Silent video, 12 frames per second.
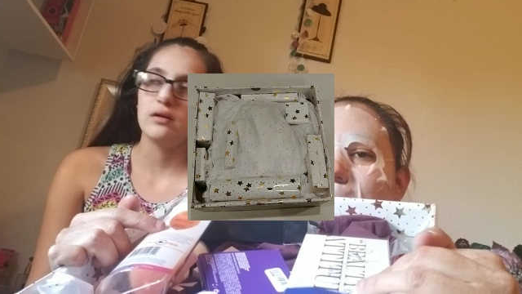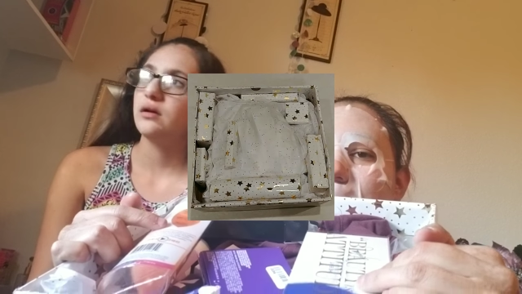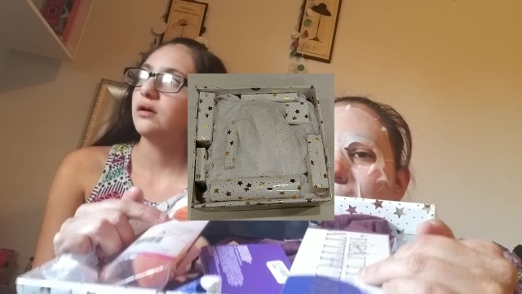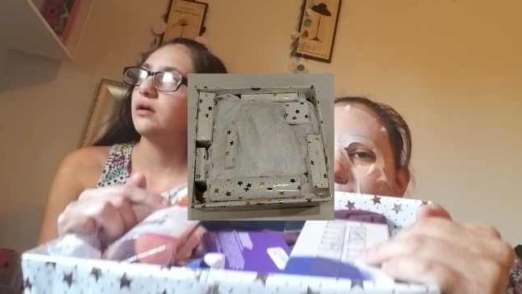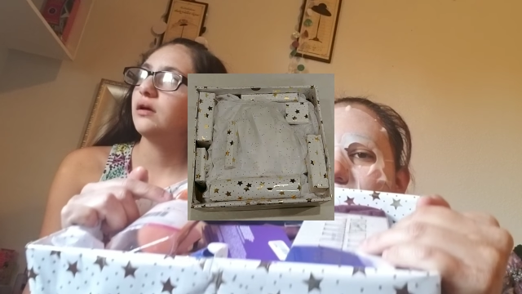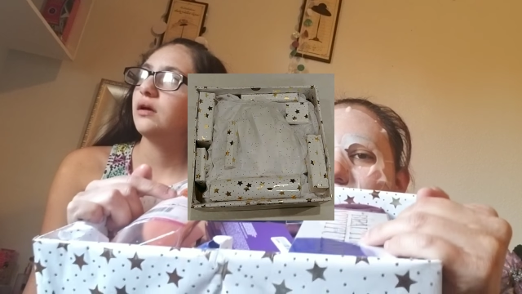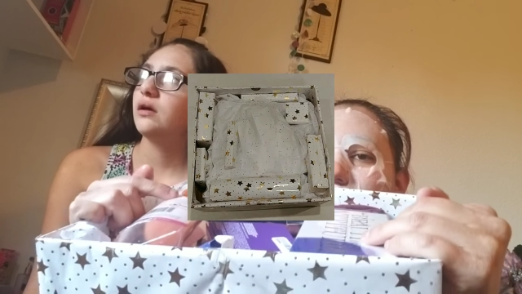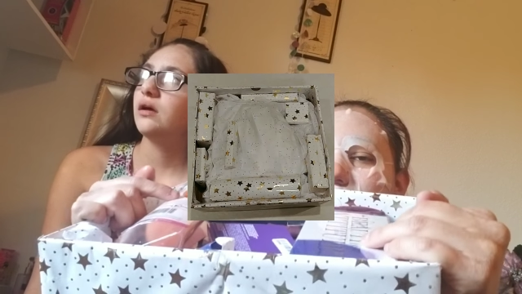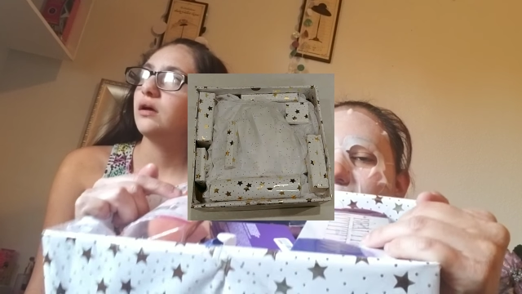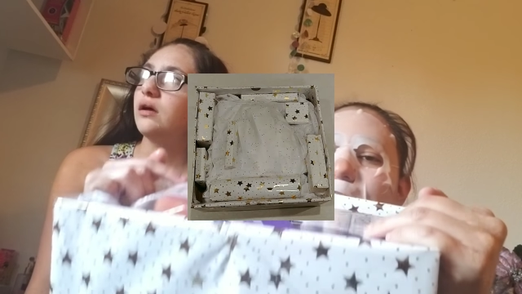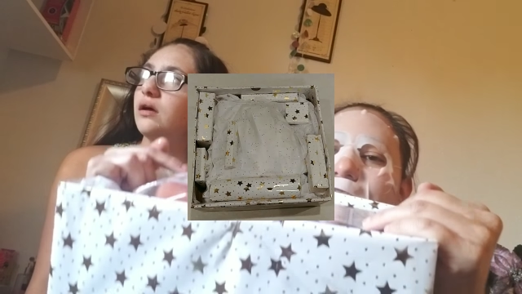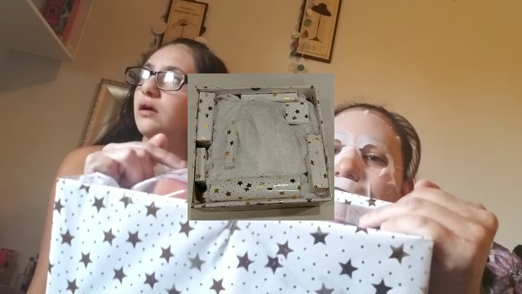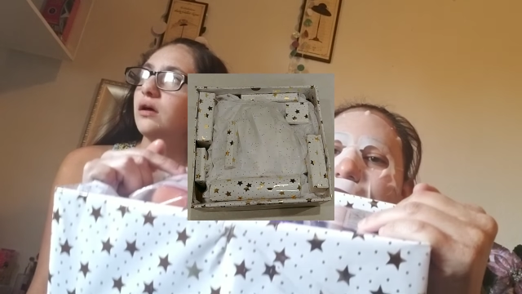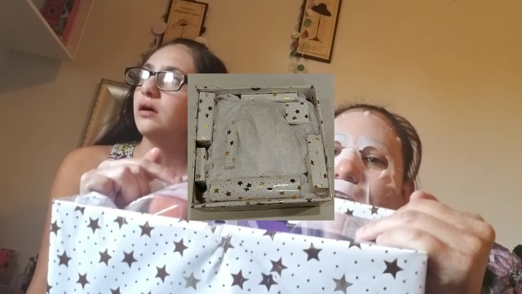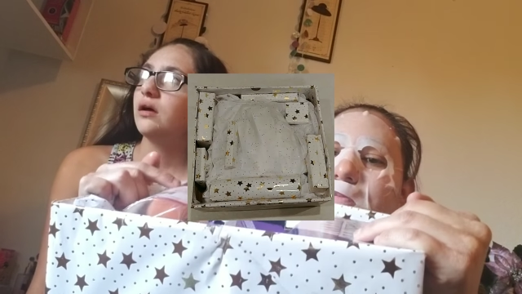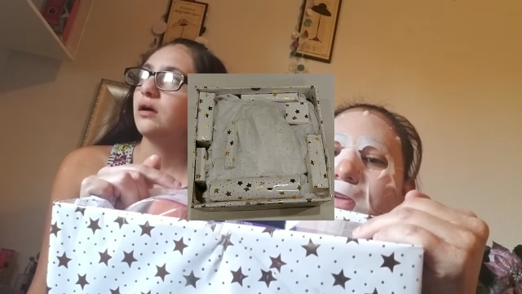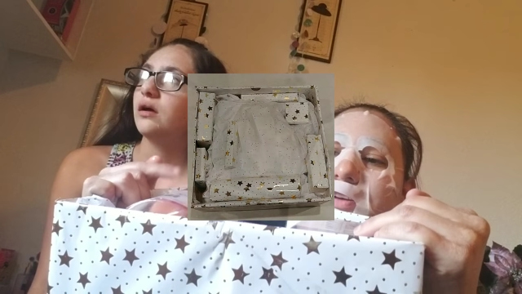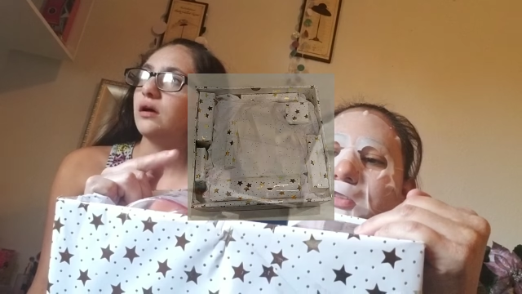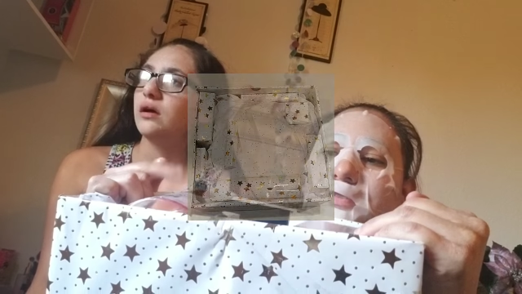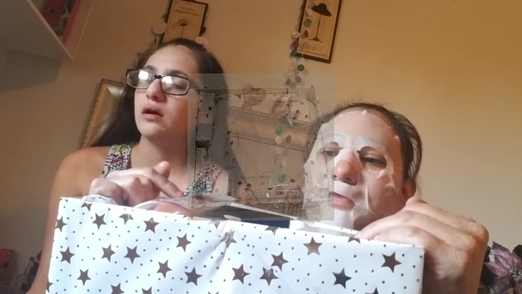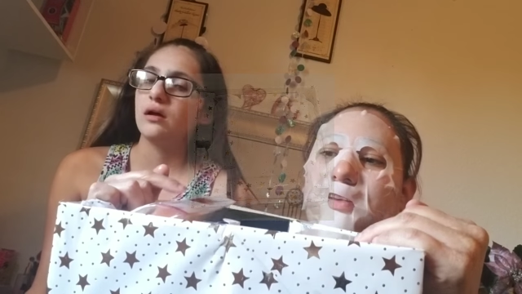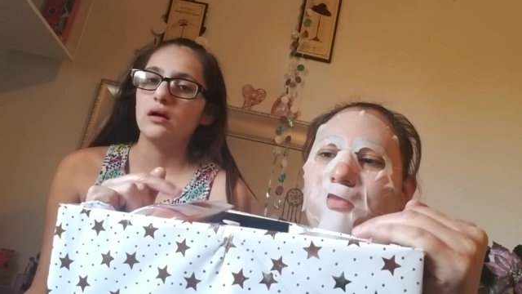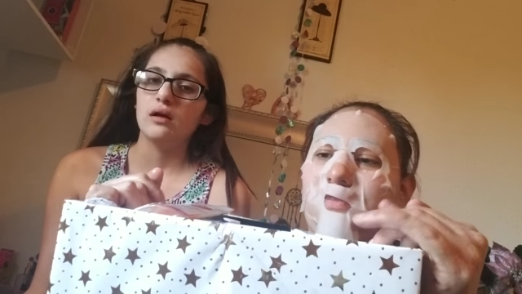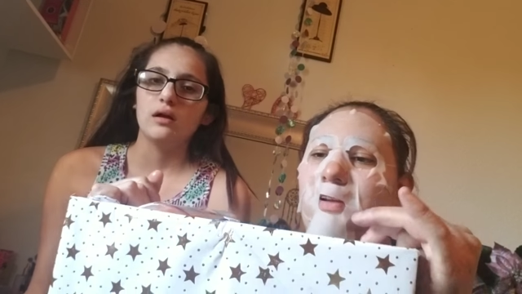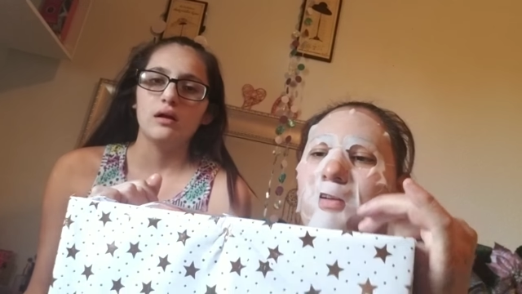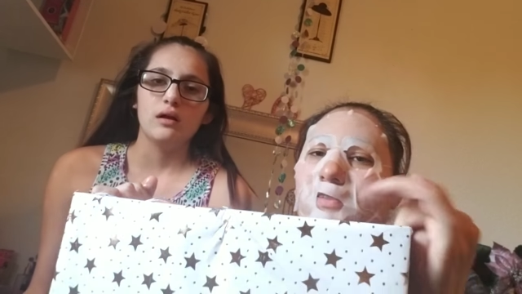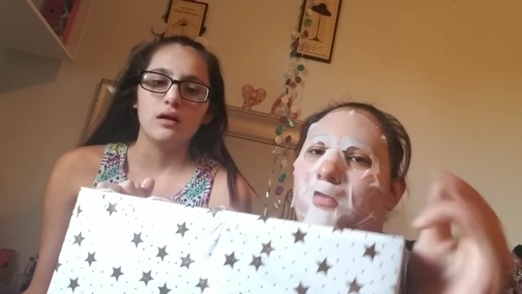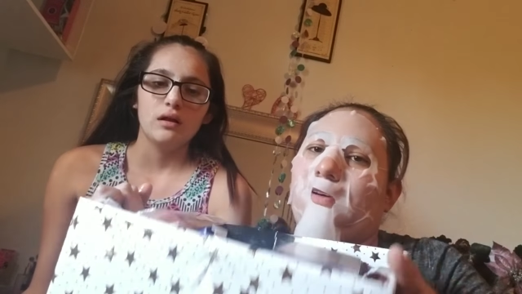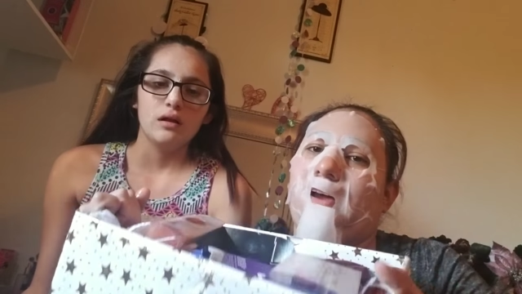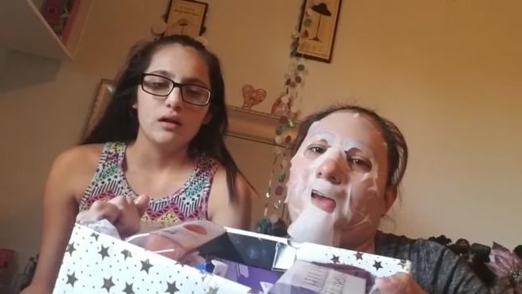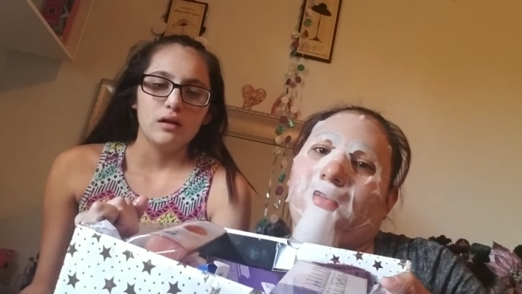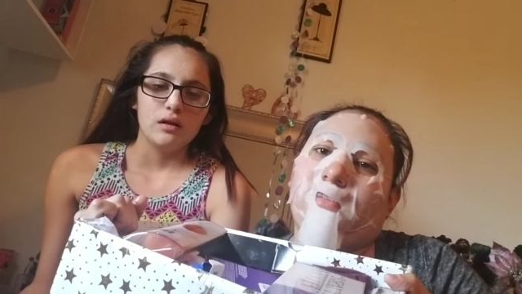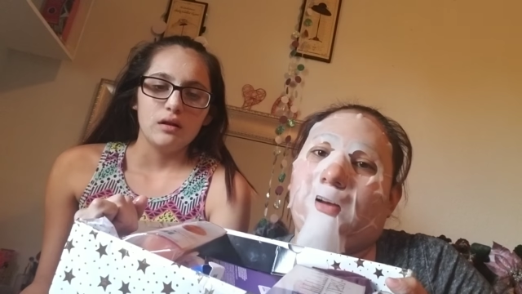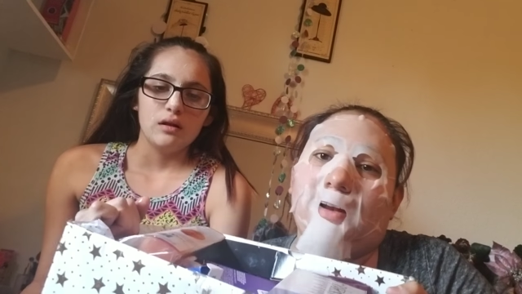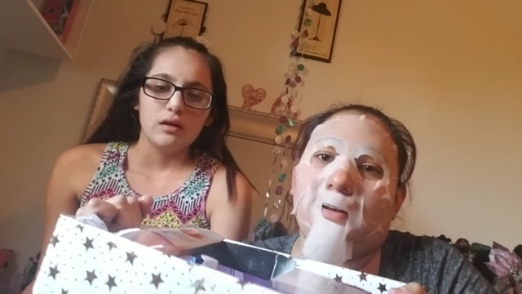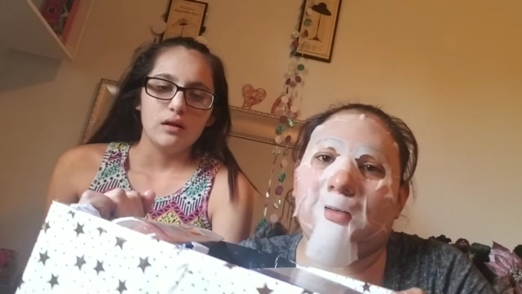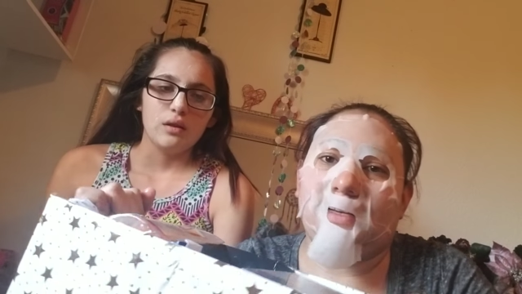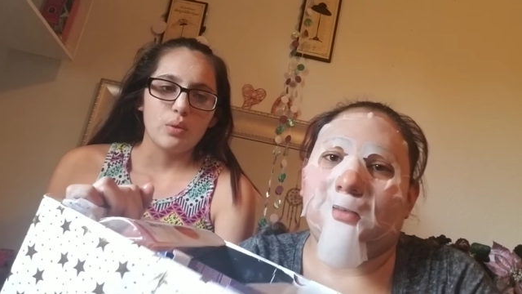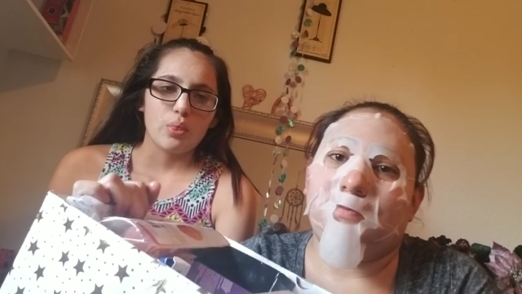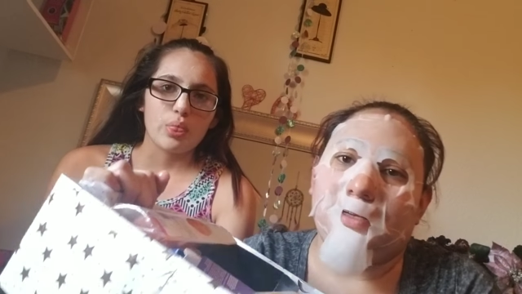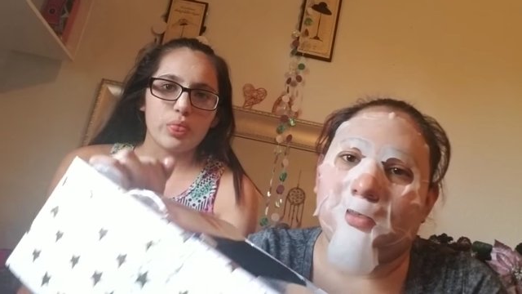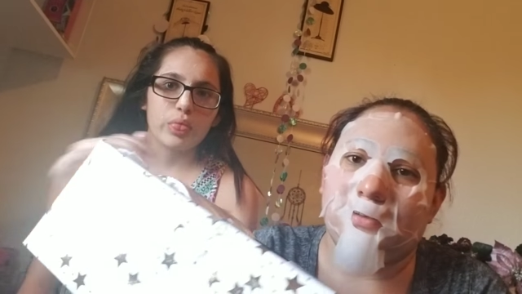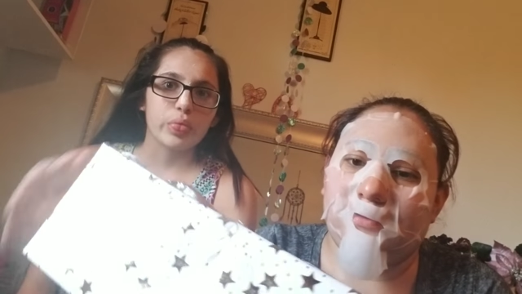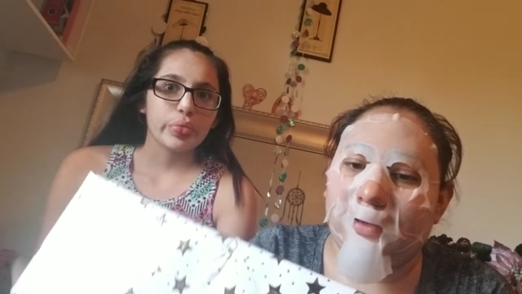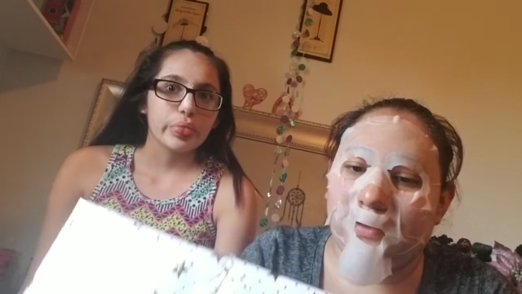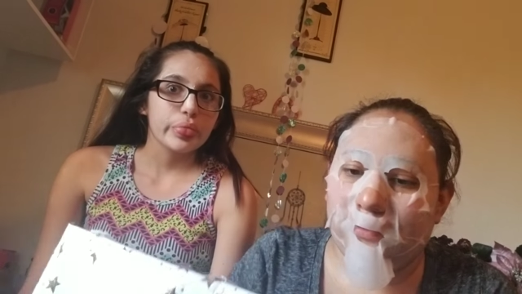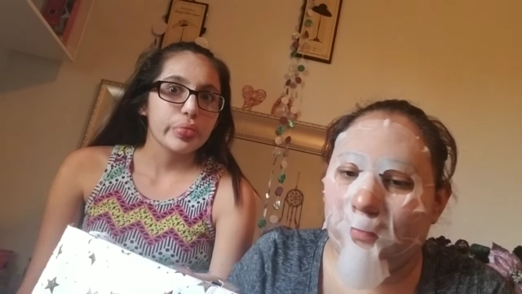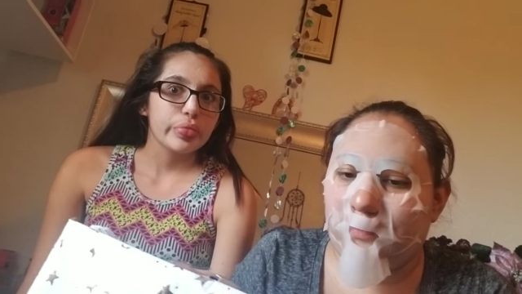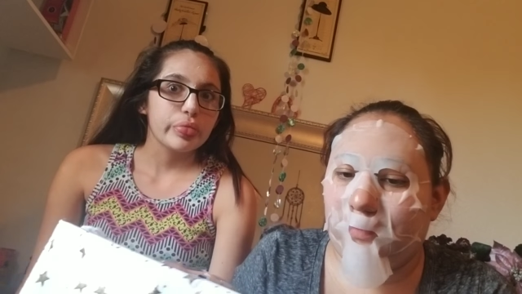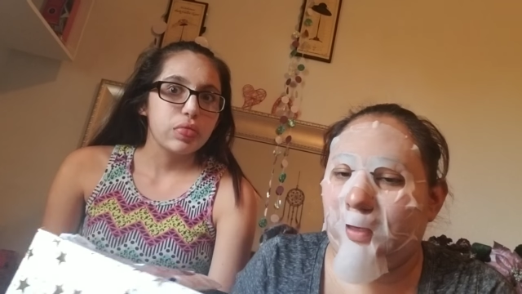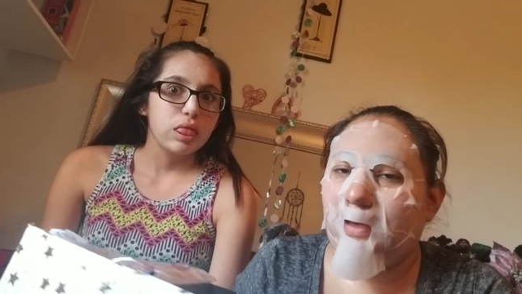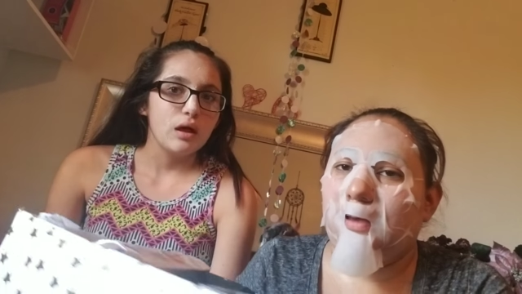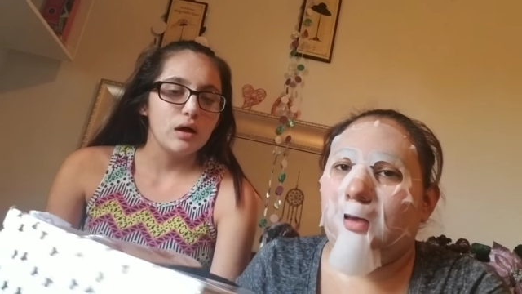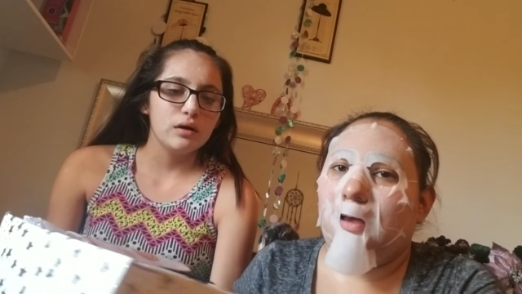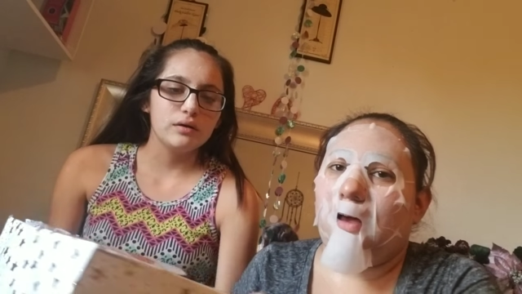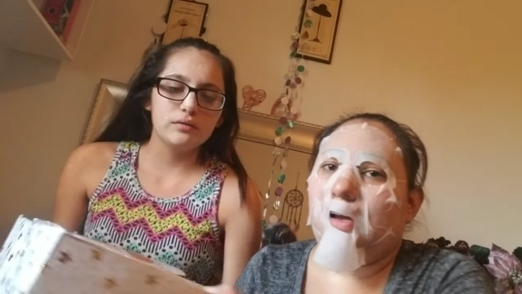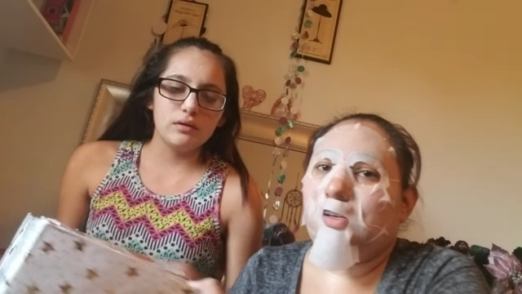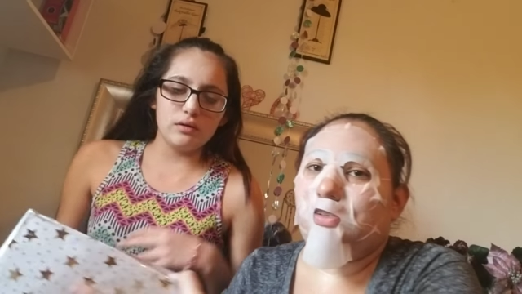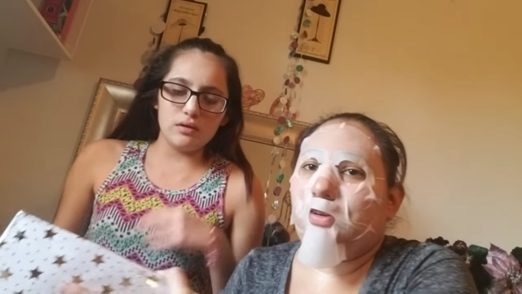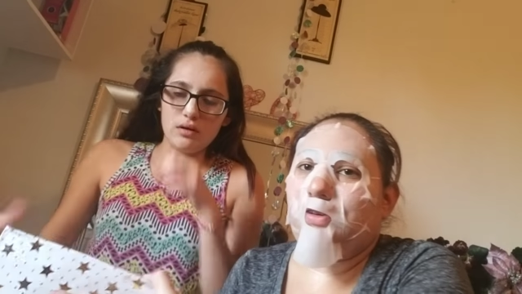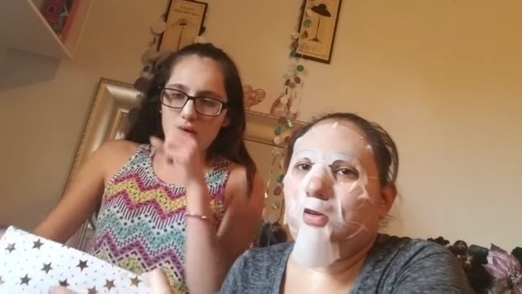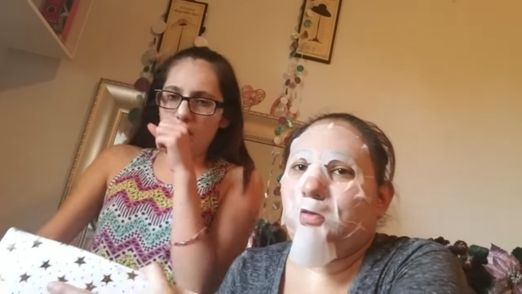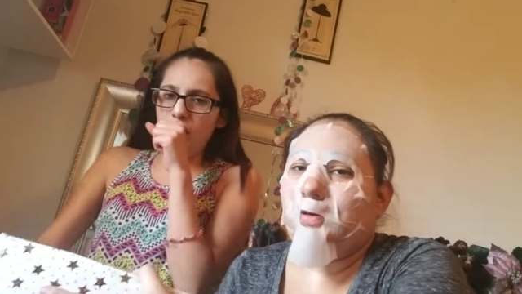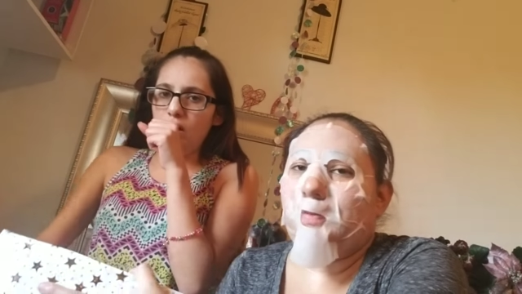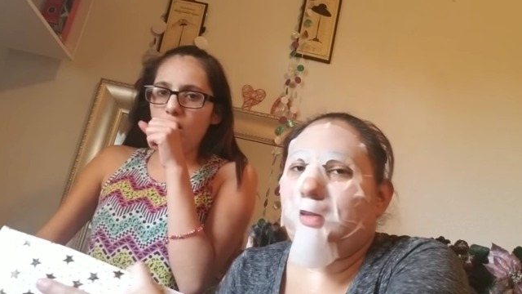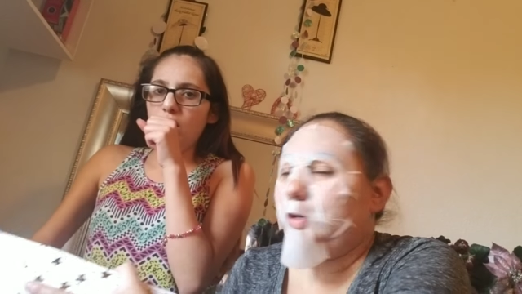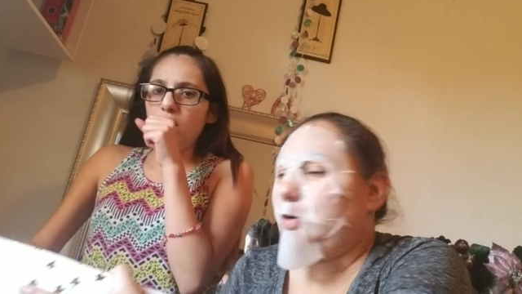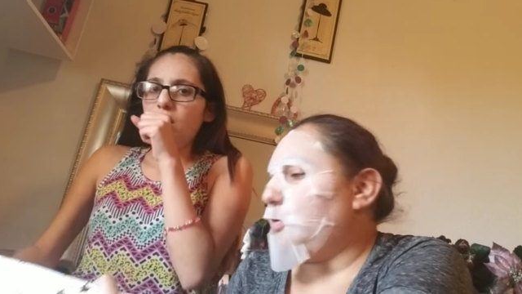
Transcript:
Speaker 1: can see it. I just took a picture of this one. I don't know why I forgot to take a picture of the other one, but I'll show you in the